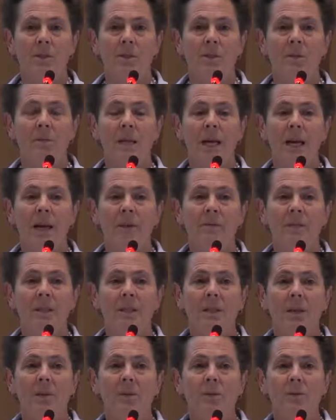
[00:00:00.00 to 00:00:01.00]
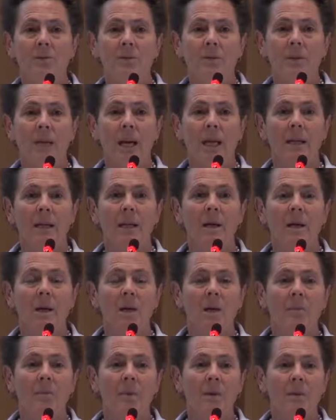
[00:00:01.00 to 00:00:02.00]
So we have to go through that
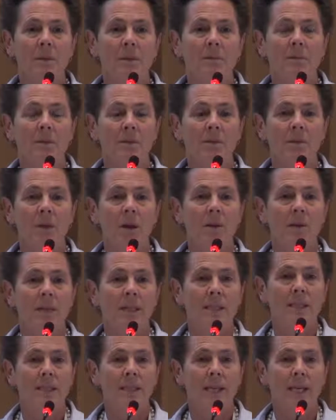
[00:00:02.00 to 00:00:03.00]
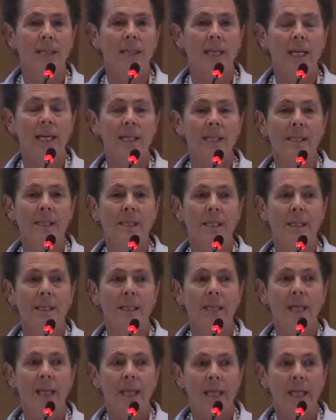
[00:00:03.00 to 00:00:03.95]
permeable zone and set casing